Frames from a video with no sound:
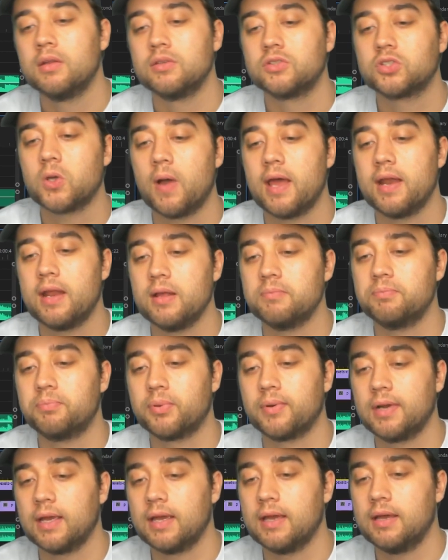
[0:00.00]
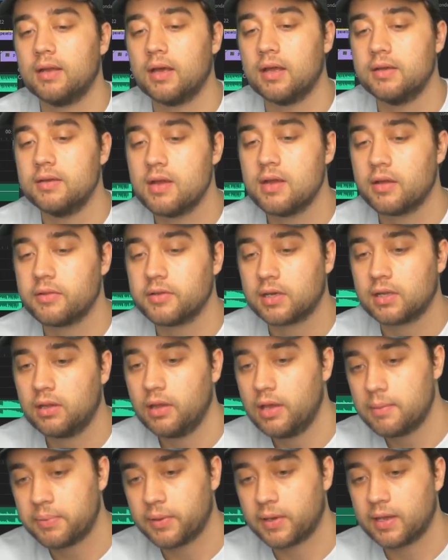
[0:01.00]
Let's go ahead and bring in another
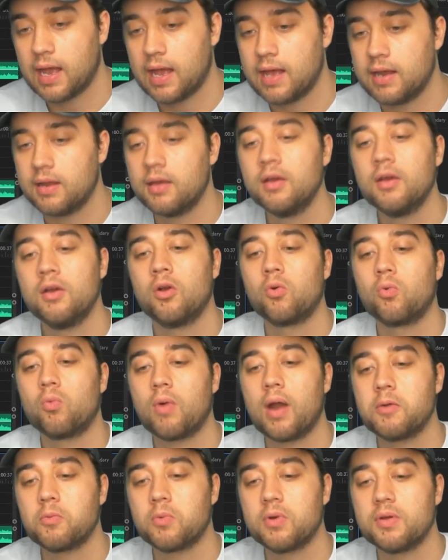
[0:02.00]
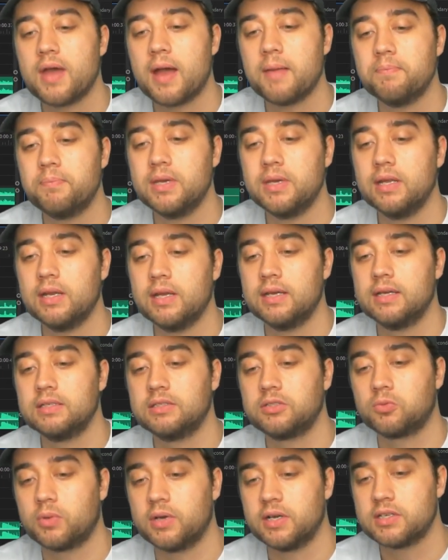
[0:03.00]
clip again, right where that beat
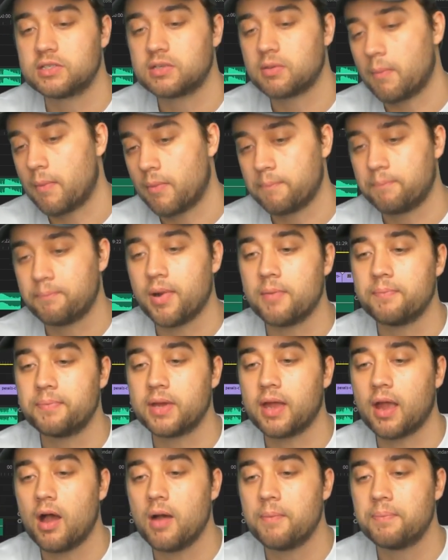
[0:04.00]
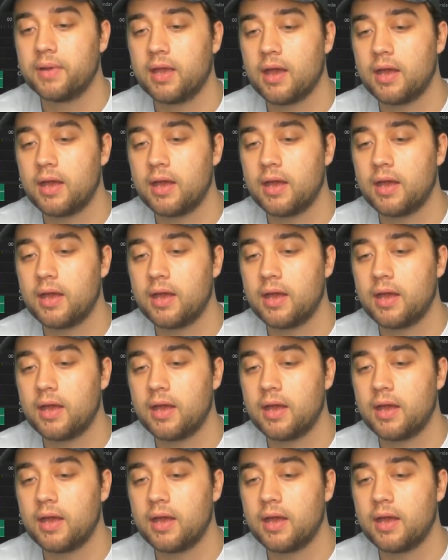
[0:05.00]
is, where it's bumping up